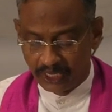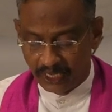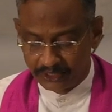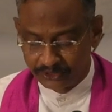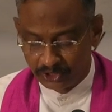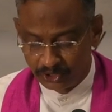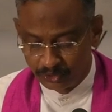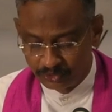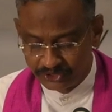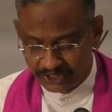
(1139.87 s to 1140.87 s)
until
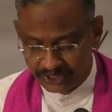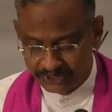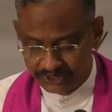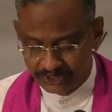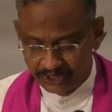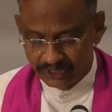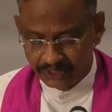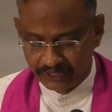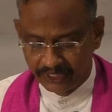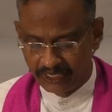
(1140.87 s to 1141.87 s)
you judge
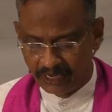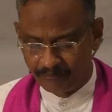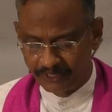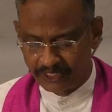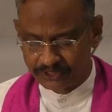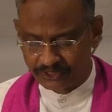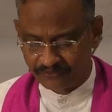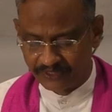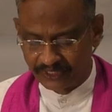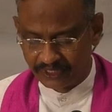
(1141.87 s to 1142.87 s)
the inhabitants
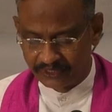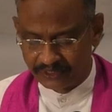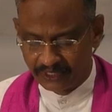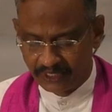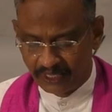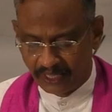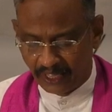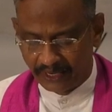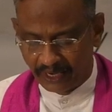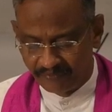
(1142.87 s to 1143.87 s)
of the earth
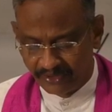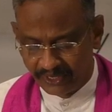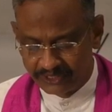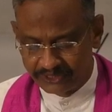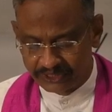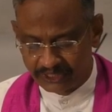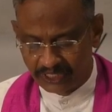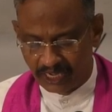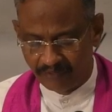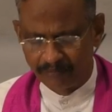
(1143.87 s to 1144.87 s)
and avenge
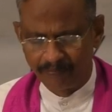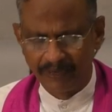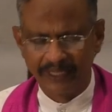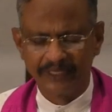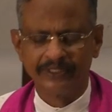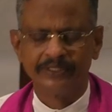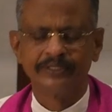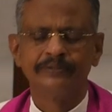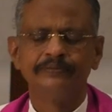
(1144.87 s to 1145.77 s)
our blood?